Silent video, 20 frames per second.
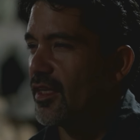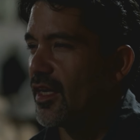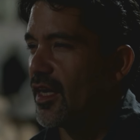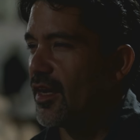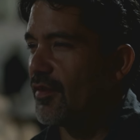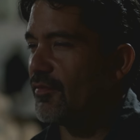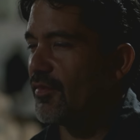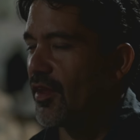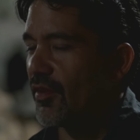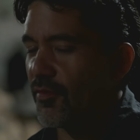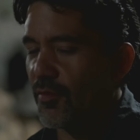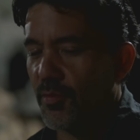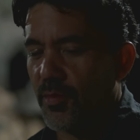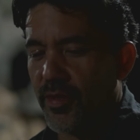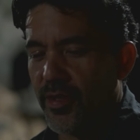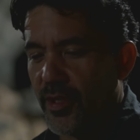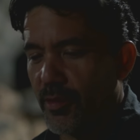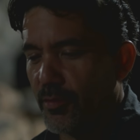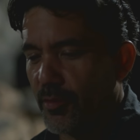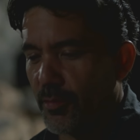I've never
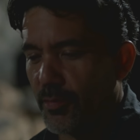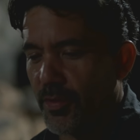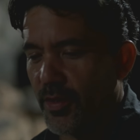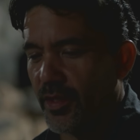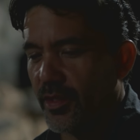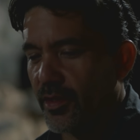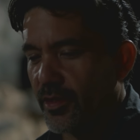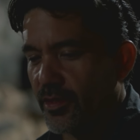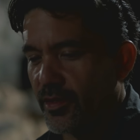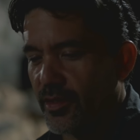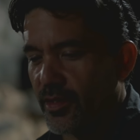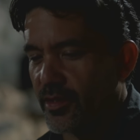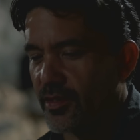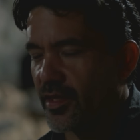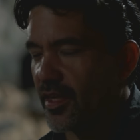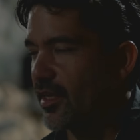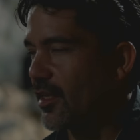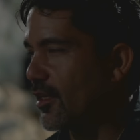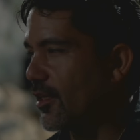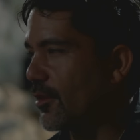been able to
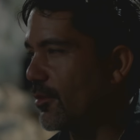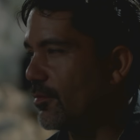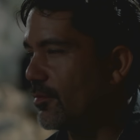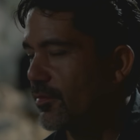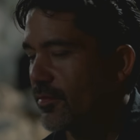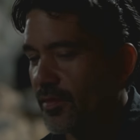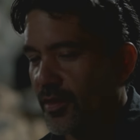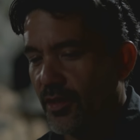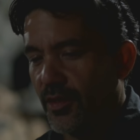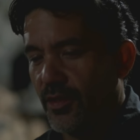take him,